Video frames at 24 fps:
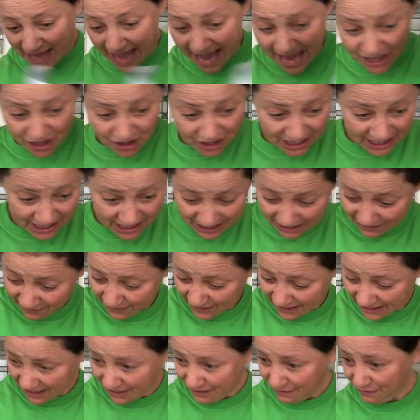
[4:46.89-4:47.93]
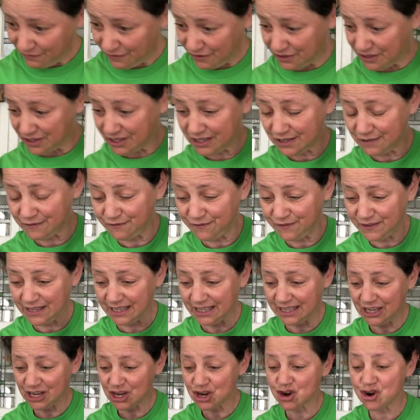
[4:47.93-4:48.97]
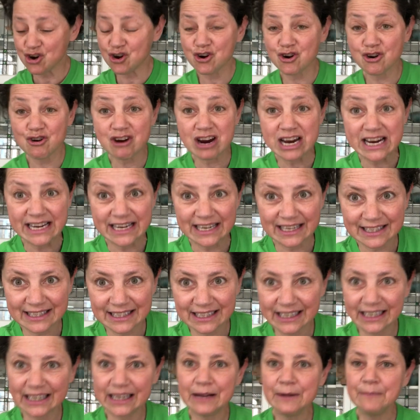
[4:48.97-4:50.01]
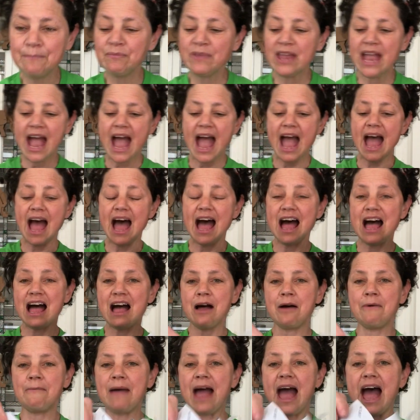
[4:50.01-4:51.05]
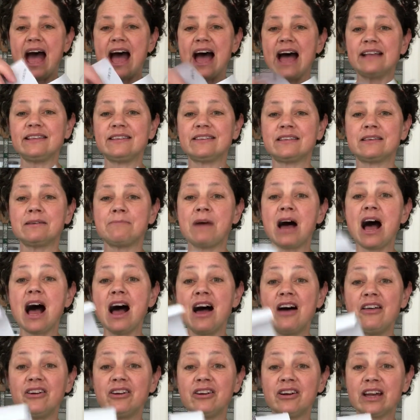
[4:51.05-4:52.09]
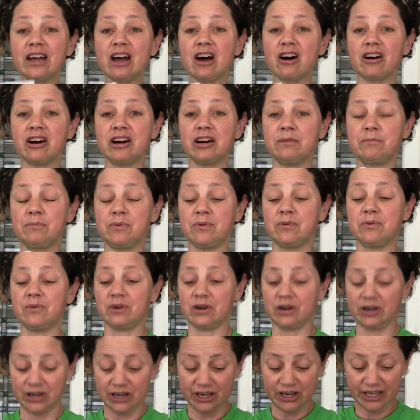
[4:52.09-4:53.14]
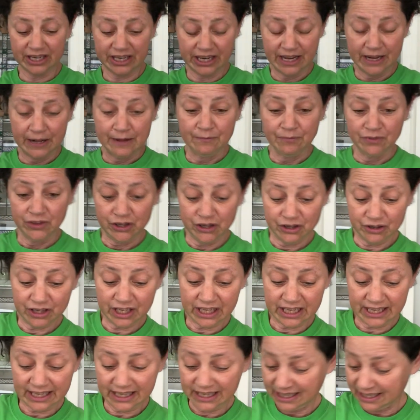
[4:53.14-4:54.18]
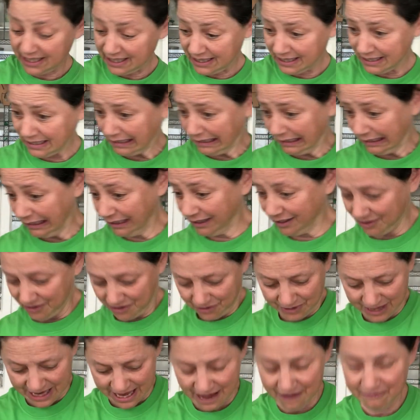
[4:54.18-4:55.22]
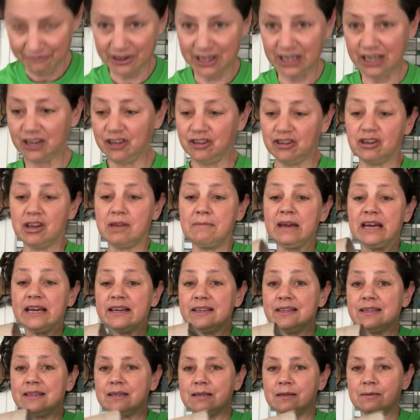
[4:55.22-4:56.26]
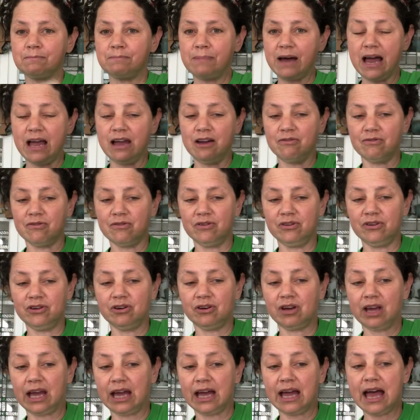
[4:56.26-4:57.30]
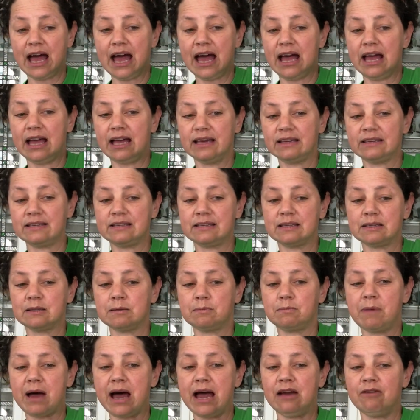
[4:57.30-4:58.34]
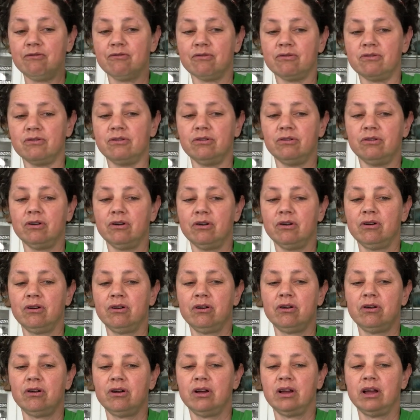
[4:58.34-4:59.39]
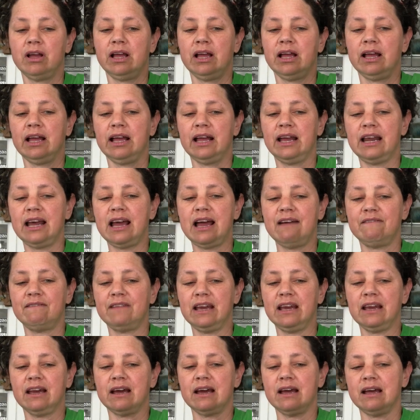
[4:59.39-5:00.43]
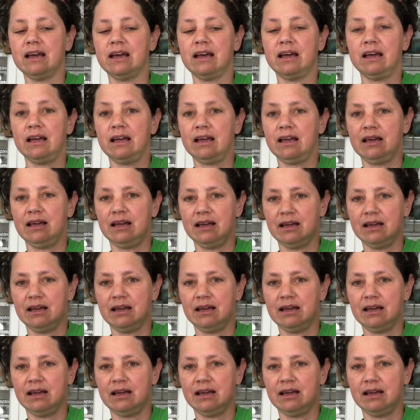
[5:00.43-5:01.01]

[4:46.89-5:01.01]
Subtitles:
that. You can even, if you're just feeling crazy, add some other cardboard. You can, do I have one here? You can make a spiral. You can cut a spiral and have like a